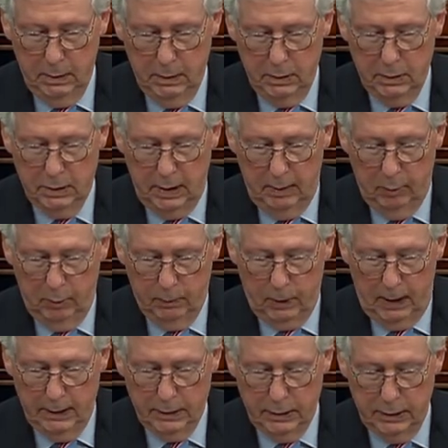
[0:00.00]
Stable
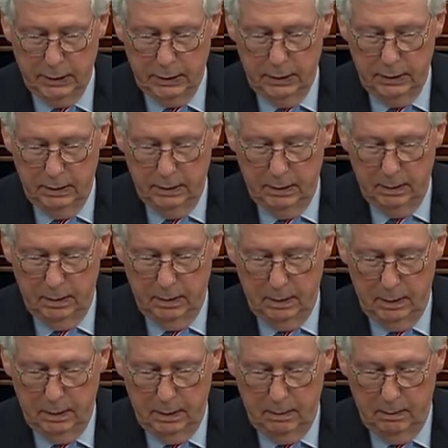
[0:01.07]
prices,
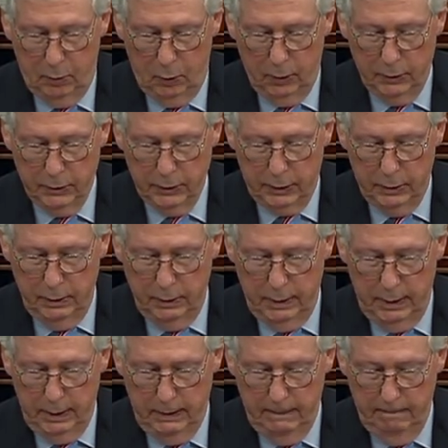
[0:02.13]
border
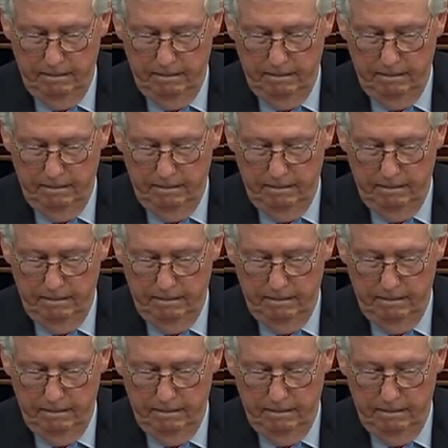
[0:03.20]
security,